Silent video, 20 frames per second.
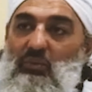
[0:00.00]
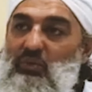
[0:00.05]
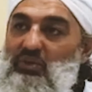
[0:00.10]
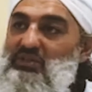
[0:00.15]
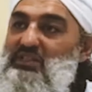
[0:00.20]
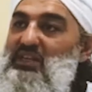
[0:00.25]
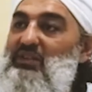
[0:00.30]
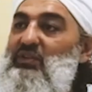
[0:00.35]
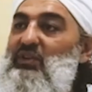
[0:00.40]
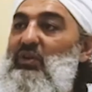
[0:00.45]

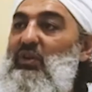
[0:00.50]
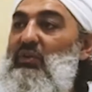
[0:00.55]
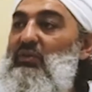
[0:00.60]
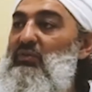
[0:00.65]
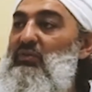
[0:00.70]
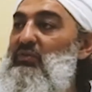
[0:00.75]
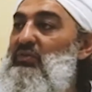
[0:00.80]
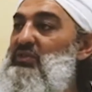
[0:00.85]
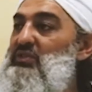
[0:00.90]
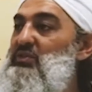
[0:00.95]
wants to have a
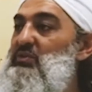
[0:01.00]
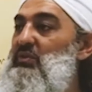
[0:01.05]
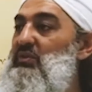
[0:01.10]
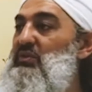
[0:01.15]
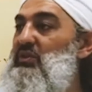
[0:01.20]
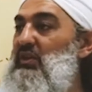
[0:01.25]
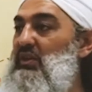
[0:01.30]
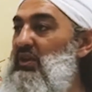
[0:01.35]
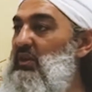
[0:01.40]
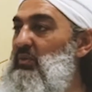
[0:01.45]
conference with
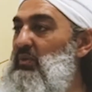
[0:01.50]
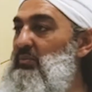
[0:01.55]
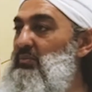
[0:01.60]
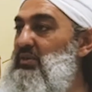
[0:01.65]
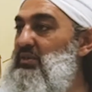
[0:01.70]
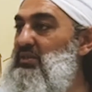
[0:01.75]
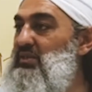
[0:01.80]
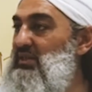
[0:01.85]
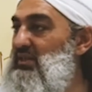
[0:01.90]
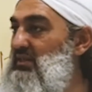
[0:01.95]
you. I know we're
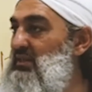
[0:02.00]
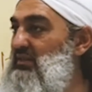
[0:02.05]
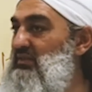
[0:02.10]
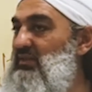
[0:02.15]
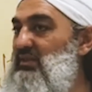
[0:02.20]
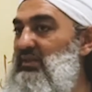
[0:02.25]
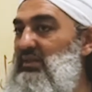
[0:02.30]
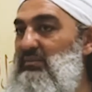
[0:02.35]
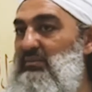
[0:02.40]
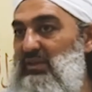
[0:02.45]
busy and
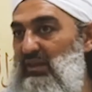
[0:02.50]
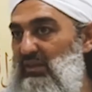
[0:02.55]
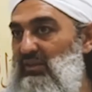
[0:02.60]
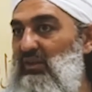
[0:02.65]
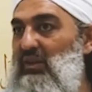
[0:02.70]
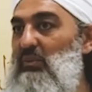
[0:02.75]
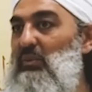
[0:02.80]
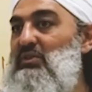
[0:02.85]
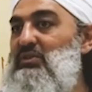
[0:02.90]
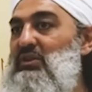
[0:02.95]
everything, but
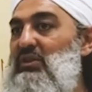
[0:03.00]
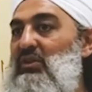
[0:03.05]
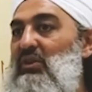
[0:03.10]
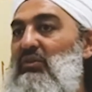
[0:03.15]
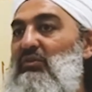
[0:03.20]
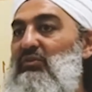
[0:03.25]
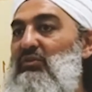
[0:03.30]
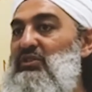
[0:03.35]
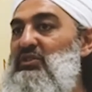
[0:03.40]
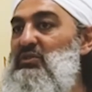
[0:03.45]
Allah wants a
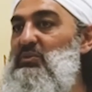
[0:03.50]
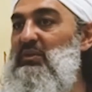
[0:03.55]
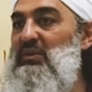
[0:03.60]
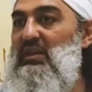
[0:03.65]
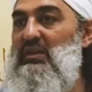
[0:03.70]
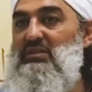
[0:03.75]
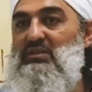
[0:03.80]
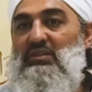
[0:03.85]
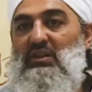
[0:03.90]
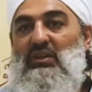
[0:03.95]
conference with
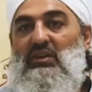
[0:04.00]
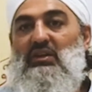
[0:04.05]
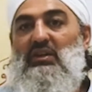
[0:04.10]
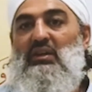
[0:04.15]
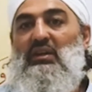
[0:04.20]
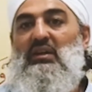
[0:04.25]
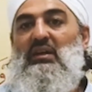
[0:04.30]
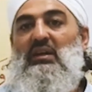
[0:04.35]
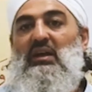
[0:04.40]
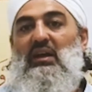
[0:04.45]
us. So,
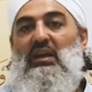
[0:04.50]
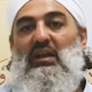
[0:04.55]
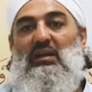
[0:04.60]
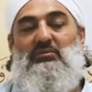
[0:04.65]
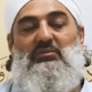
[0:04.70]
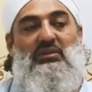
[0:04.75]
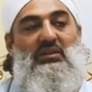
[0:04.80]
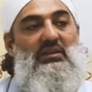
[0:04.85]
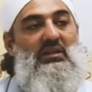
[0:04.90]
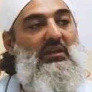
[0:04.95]

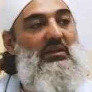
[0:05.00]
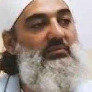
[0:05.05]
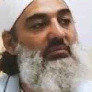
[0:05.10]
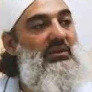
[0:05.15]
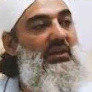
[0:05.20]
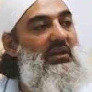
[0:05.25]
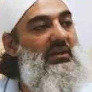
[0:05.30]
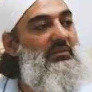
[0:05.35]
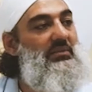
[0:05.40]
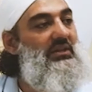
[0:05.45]
alhamdulillah,
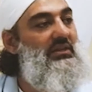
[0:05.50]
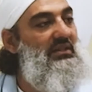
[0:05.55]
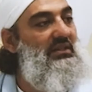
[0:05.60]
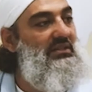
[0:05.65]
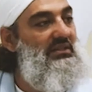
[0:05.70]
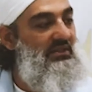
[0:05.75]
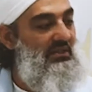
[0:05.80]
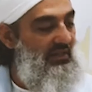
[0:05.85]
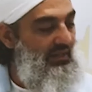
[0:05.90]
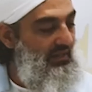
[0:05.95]
rabbil
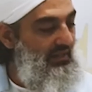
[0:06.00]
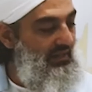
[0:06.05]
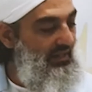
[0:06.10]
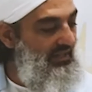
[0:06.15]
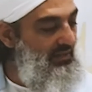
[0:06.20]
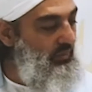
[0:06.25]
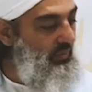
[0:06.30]
alameen, that's